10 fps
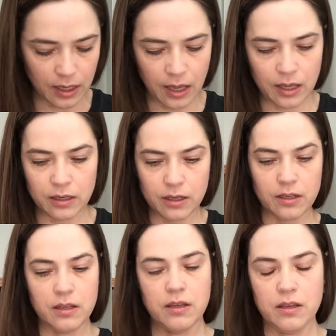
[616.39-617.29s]
And
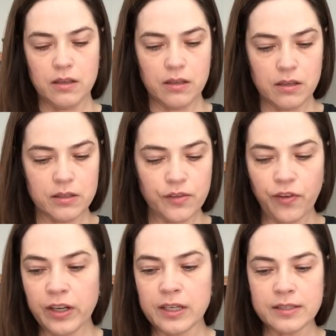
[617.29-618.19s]
it's
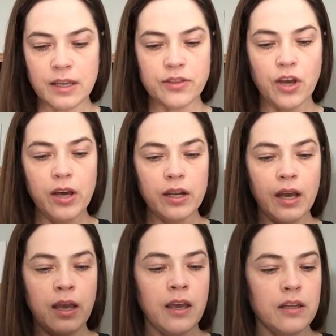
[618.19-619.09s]
funny because I thought
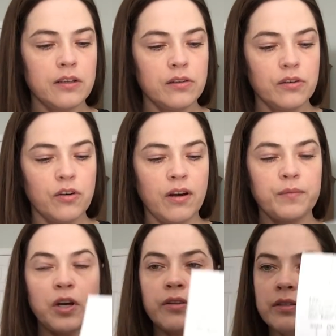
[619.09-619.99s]
I had
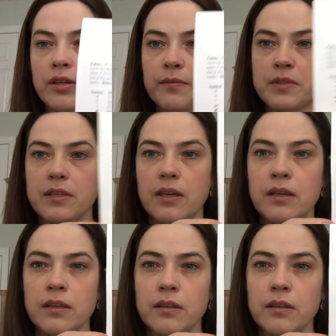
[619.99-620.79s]
grabbed all the DMC,